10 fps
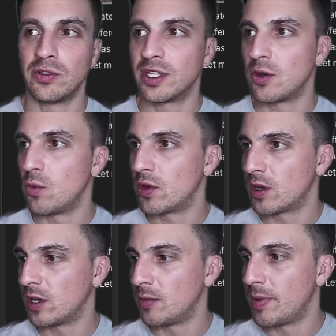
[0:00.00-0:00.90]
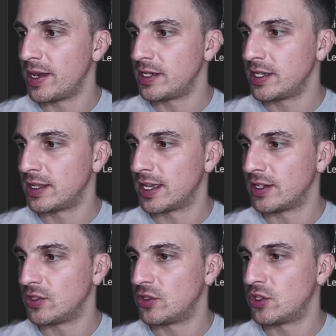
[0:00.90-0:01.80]
like a watercolor painting. That
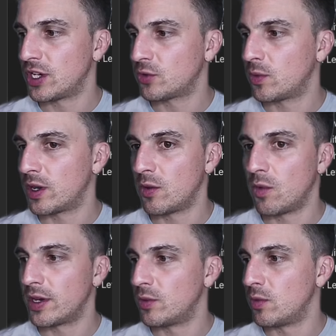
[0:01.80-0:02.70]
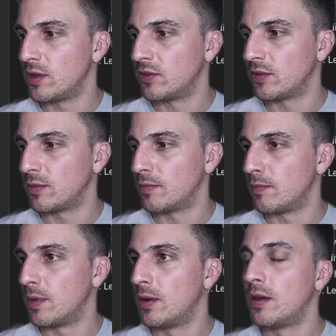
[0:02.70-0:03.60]
is just what I wanted, with
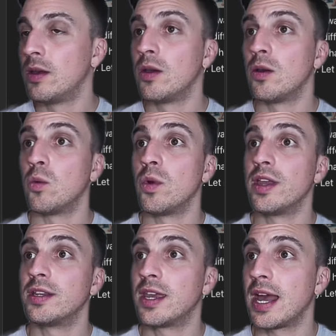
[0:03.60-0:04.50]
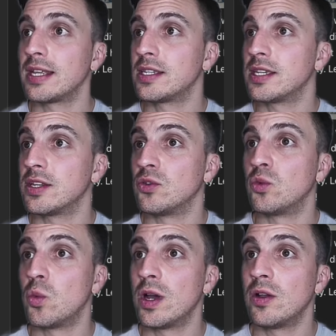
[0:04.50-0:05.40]
some weird cats as
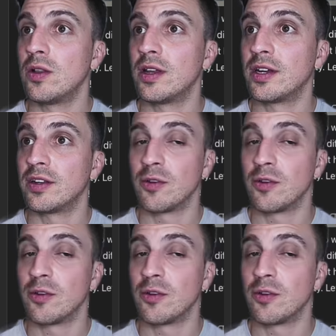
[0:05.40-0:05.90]
well. I'm gonna go